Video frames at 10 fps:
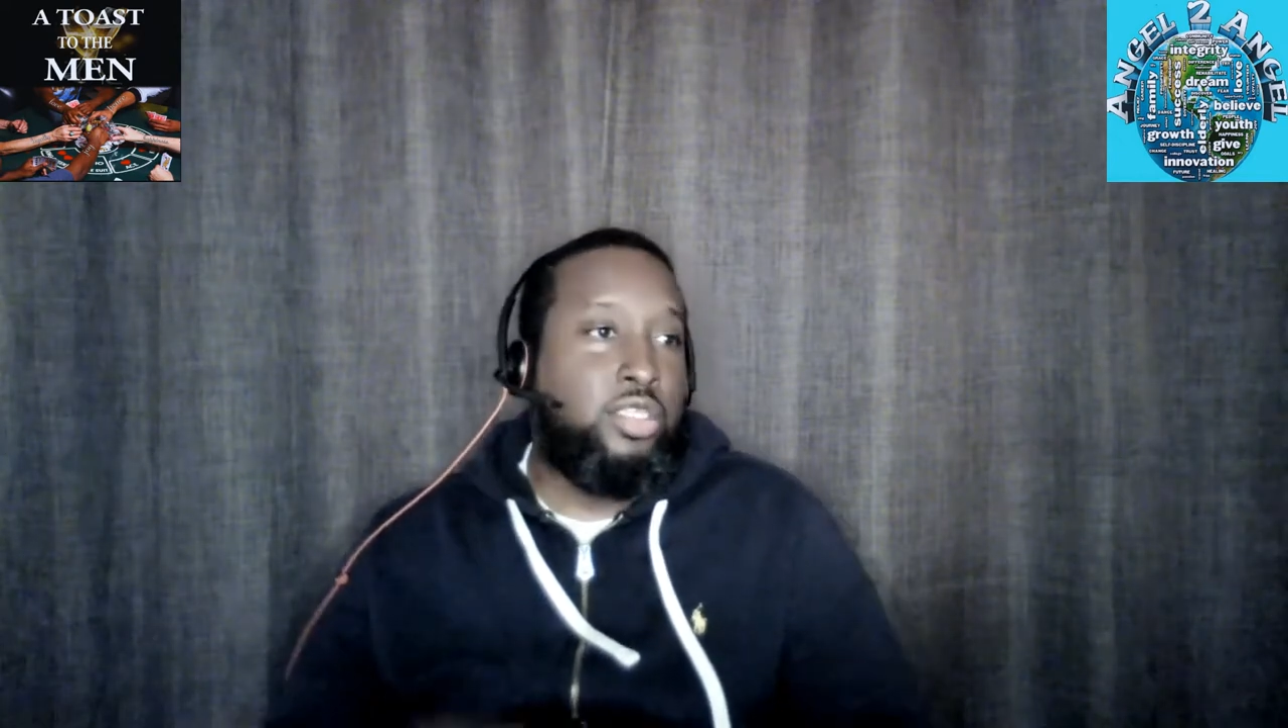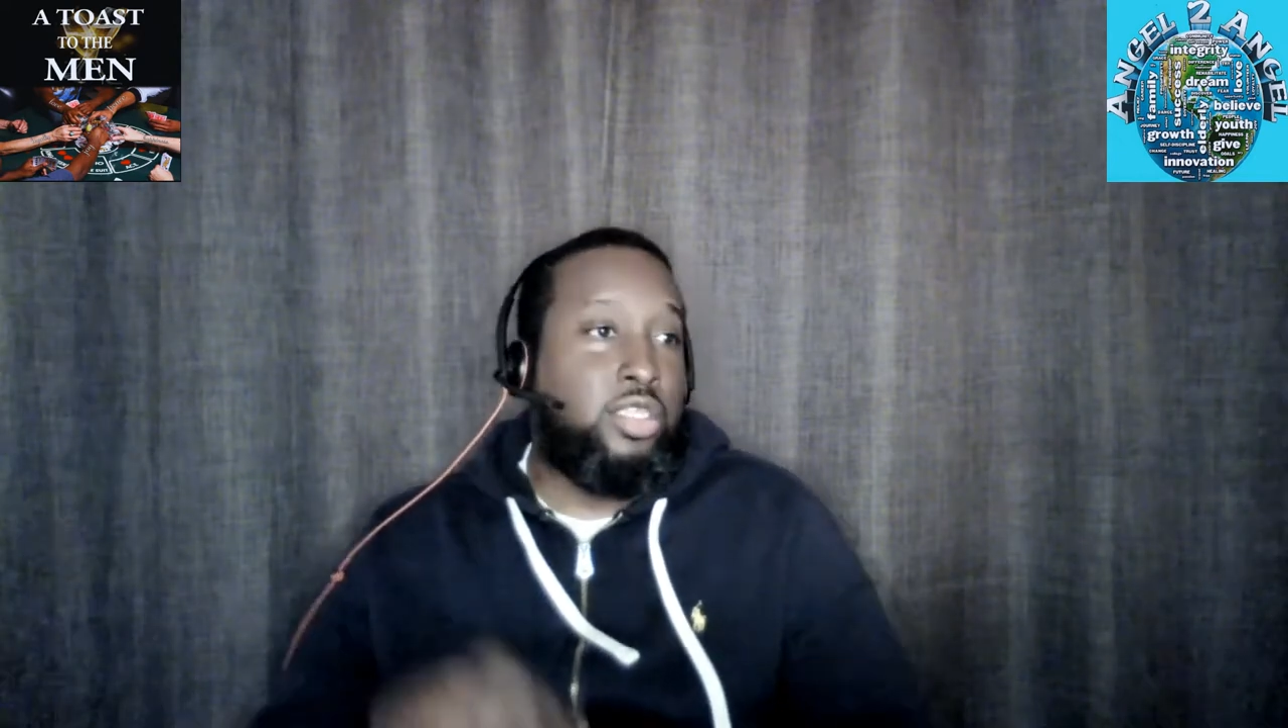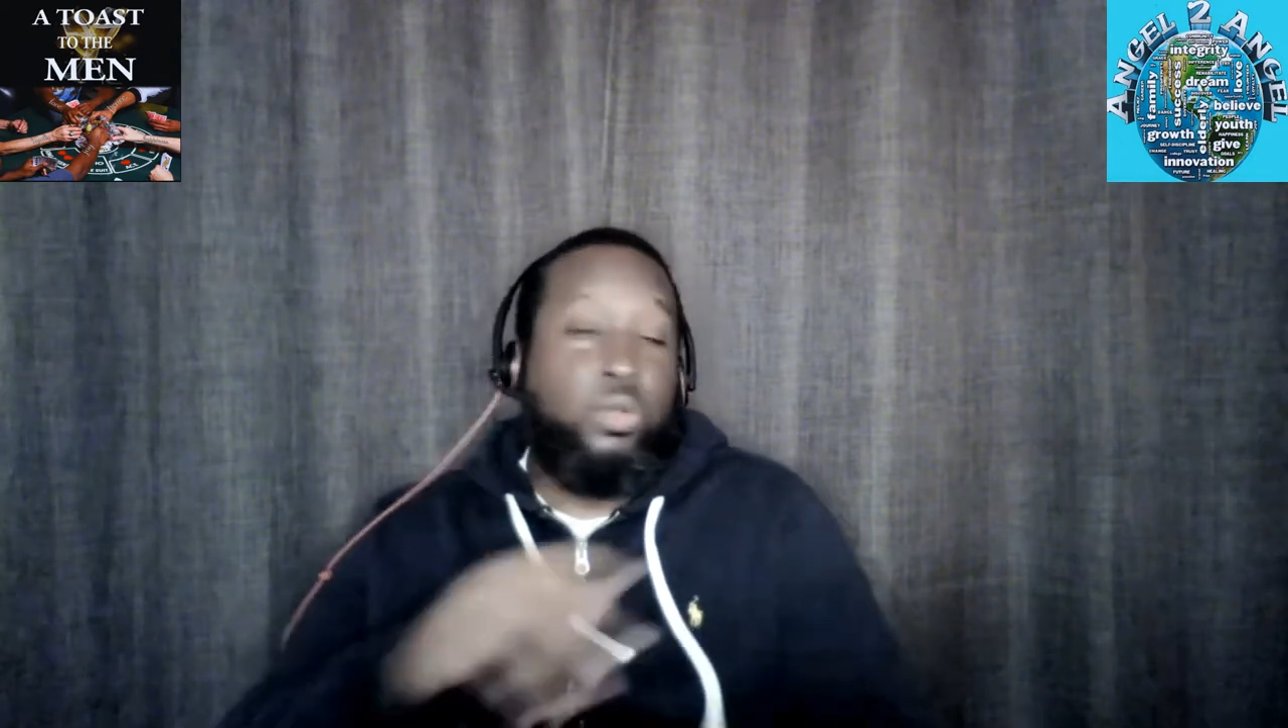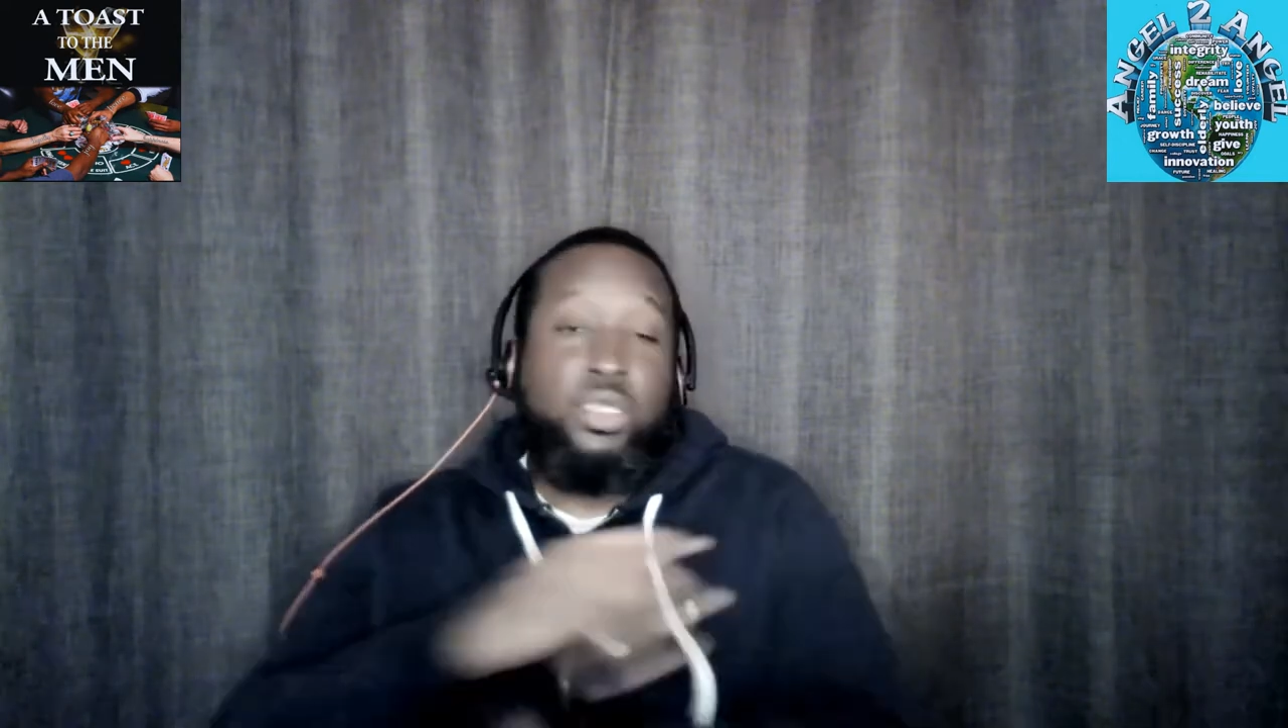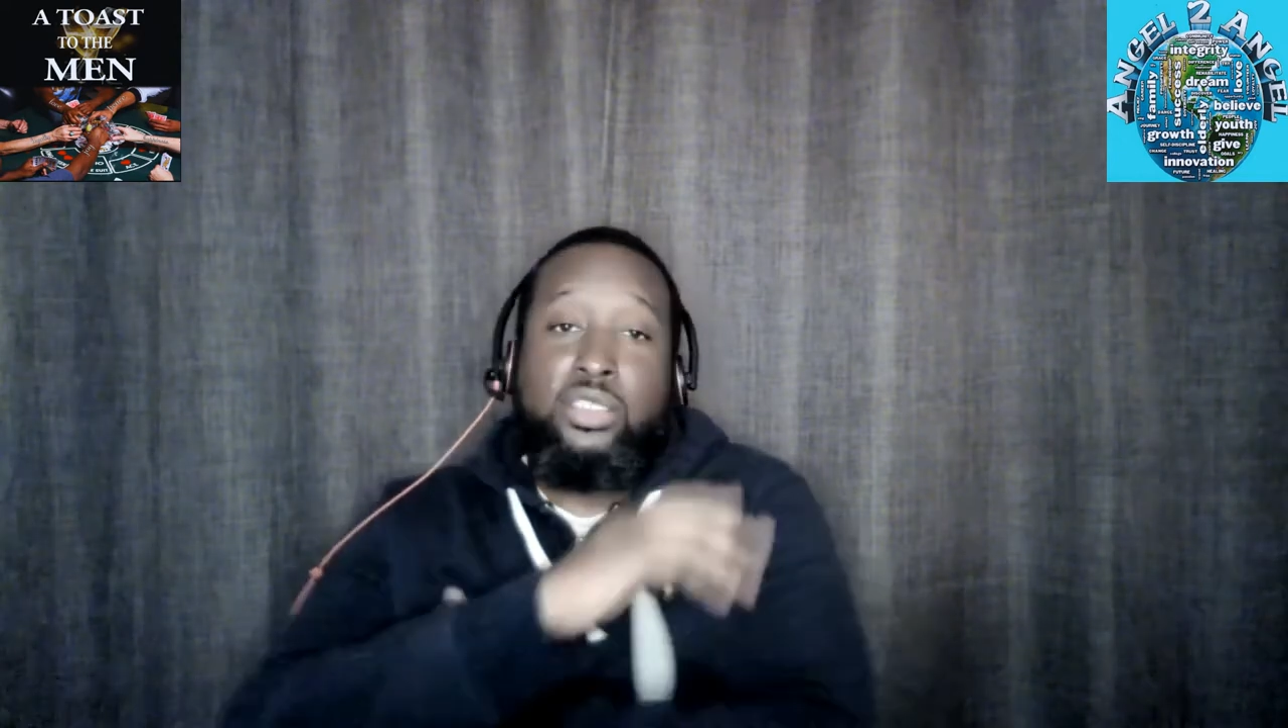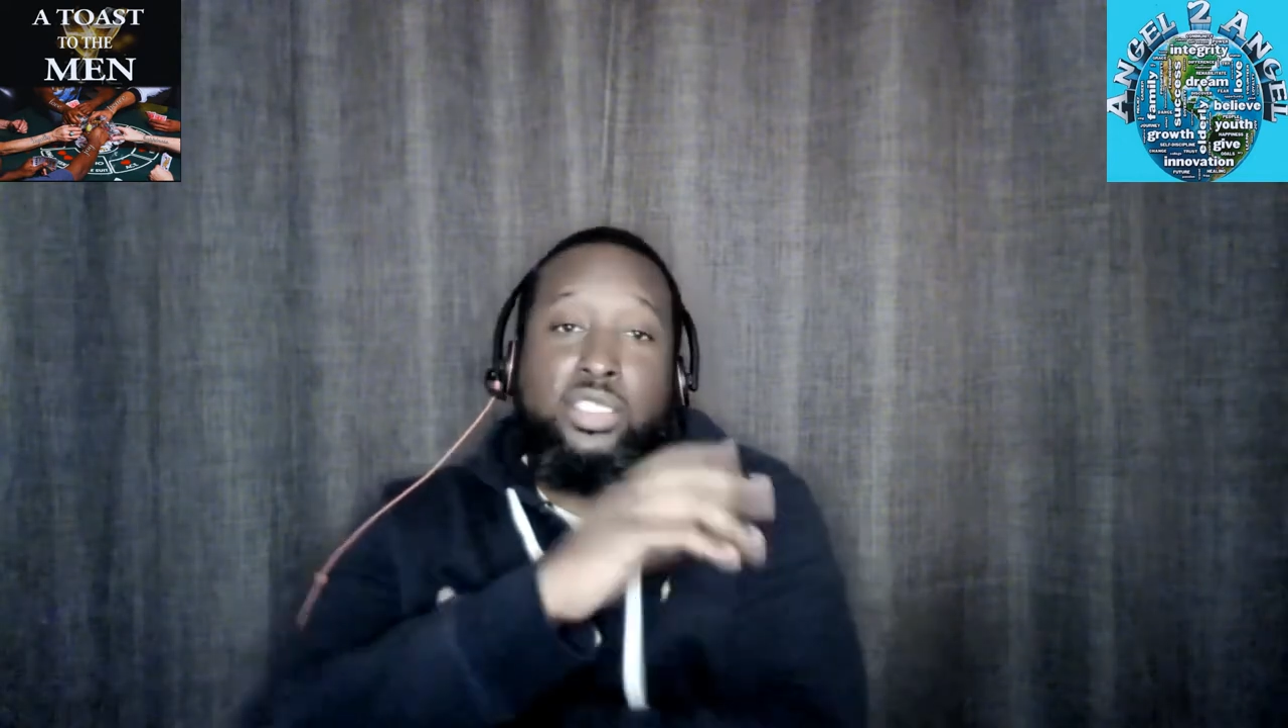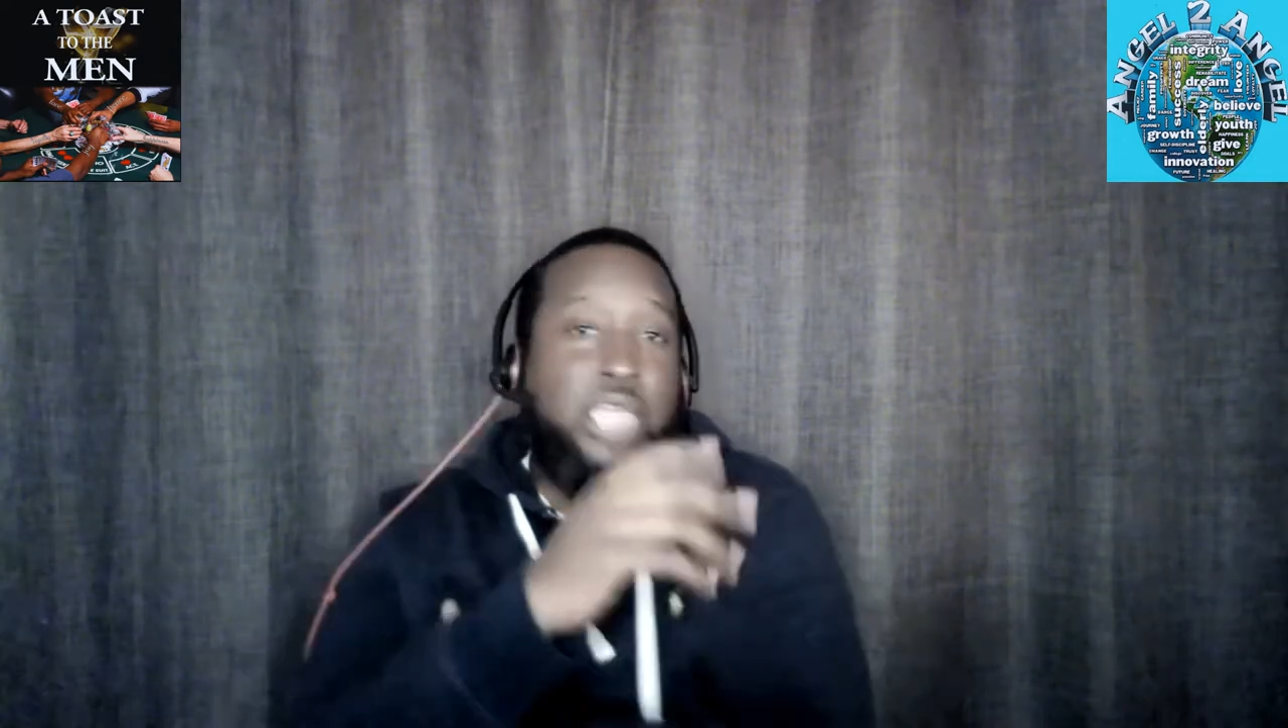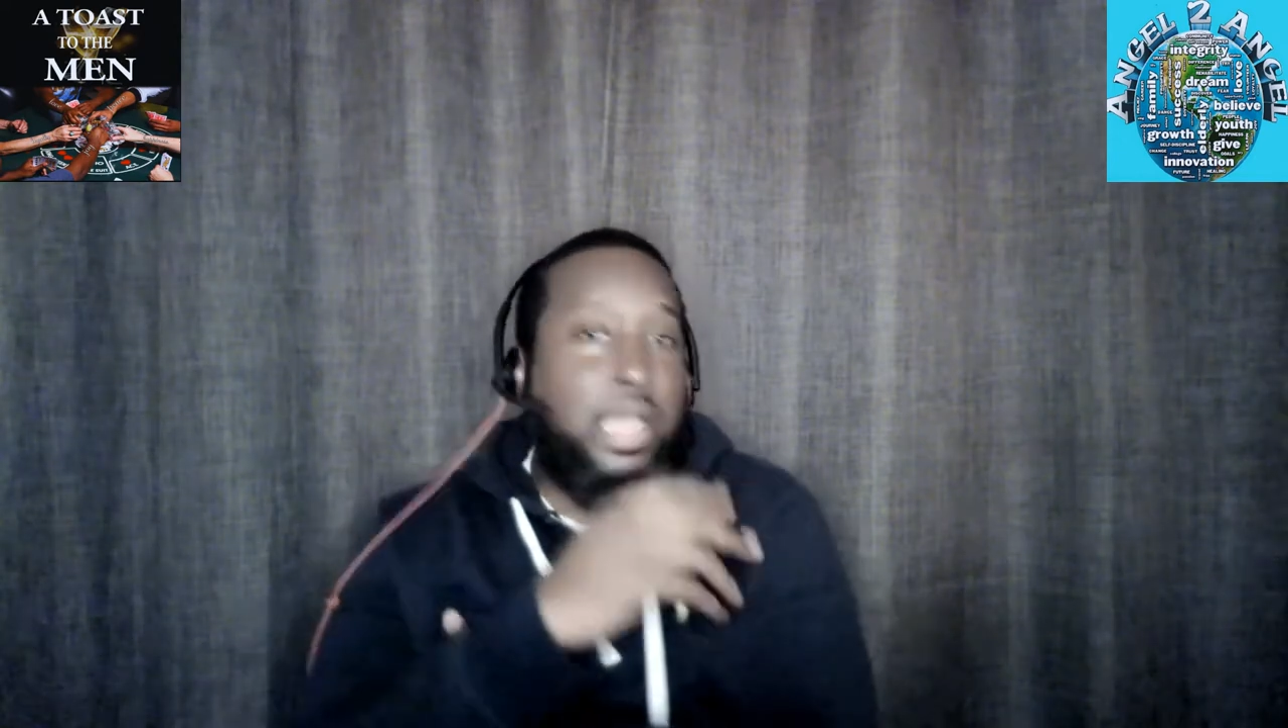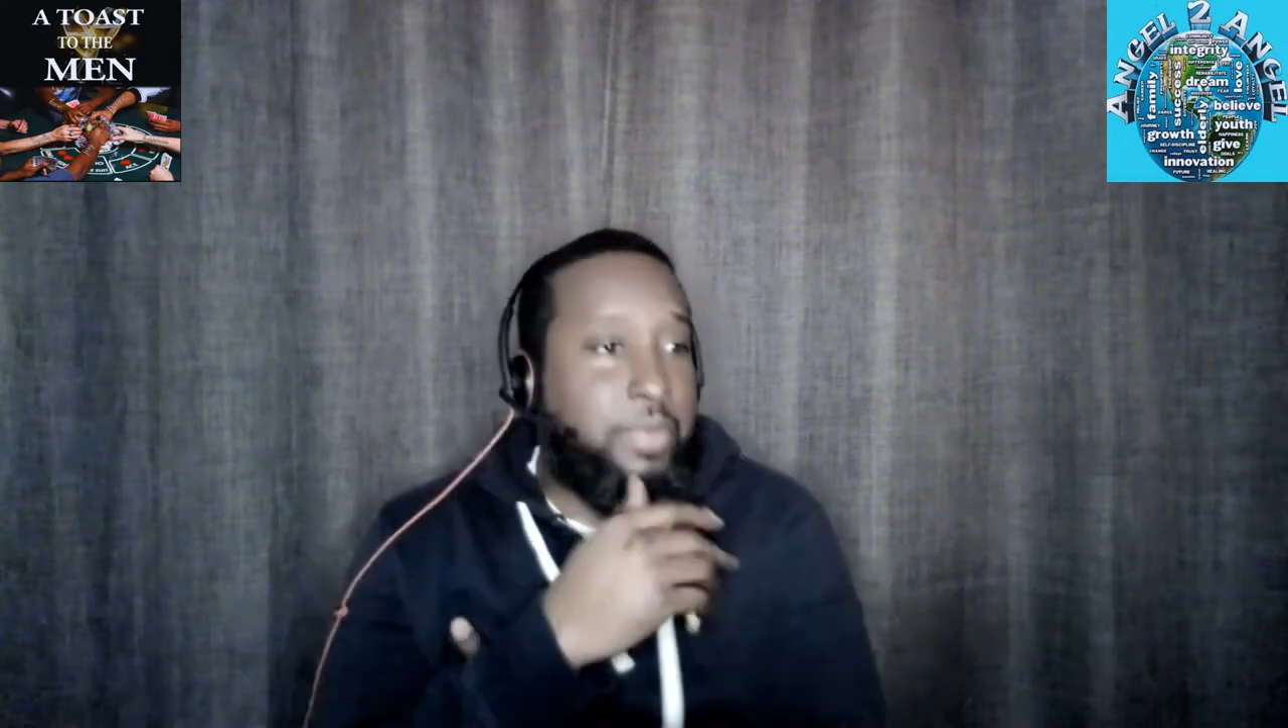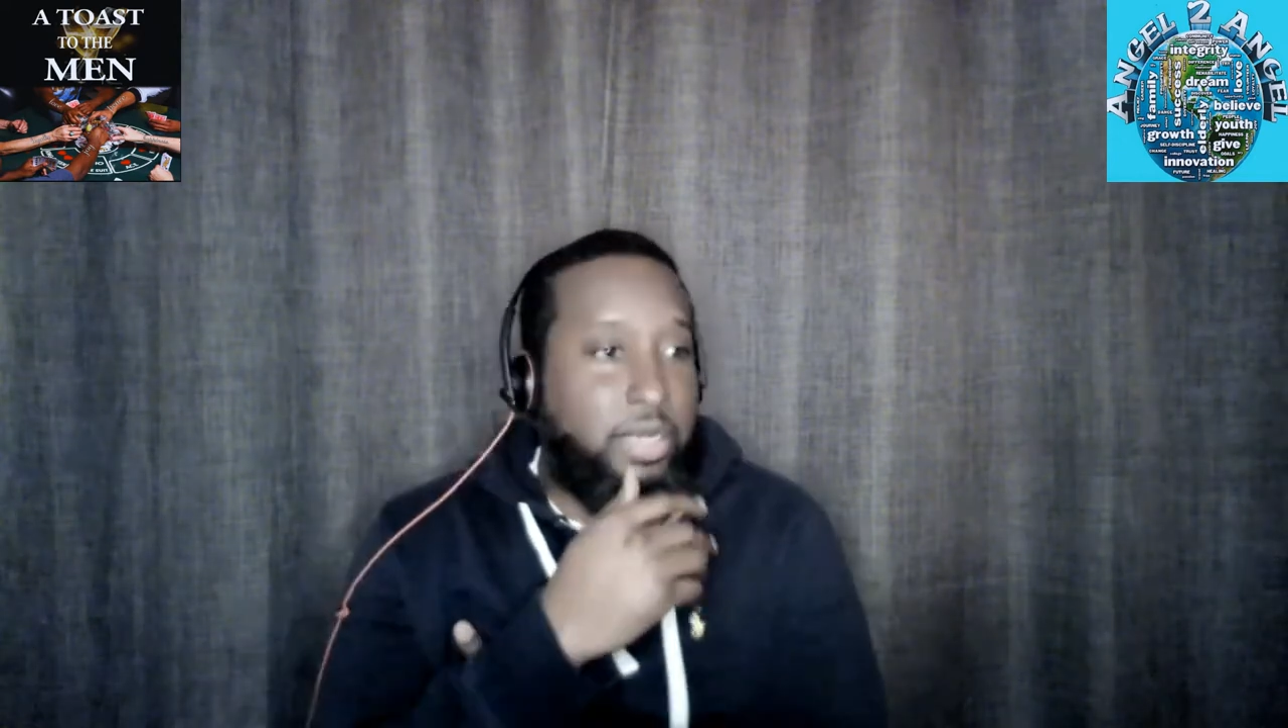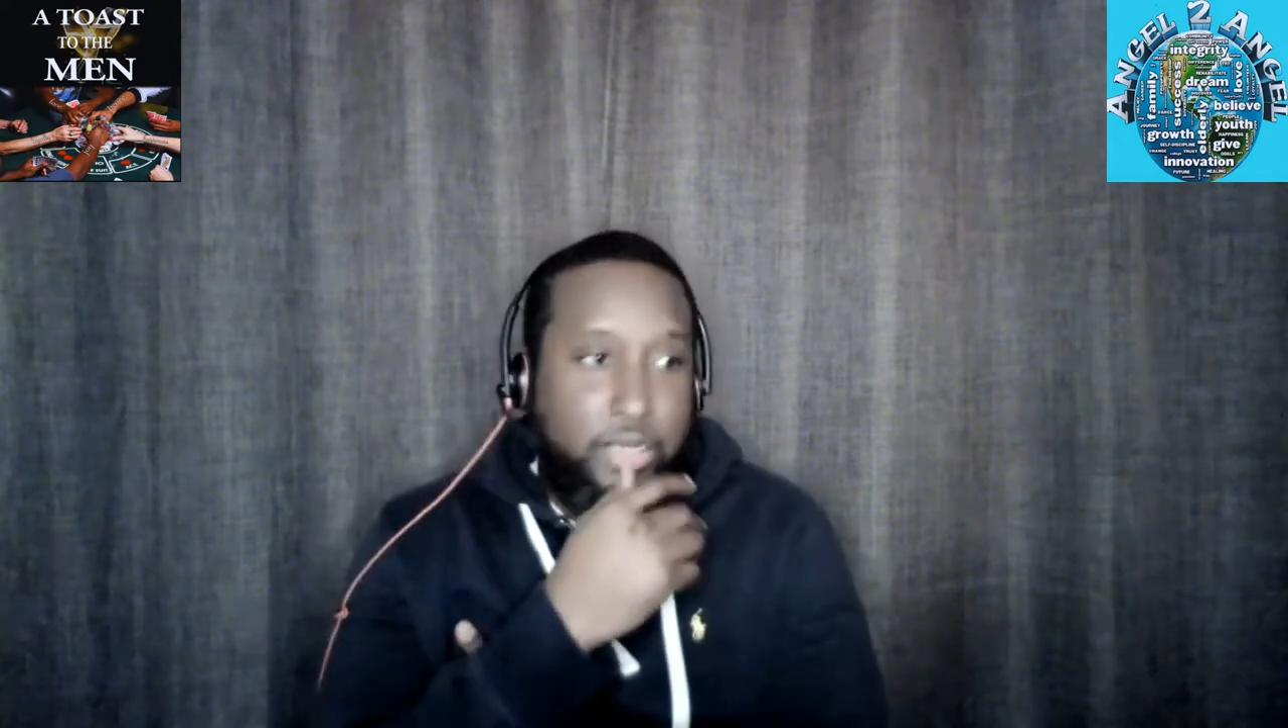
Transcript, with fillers: So we just chopping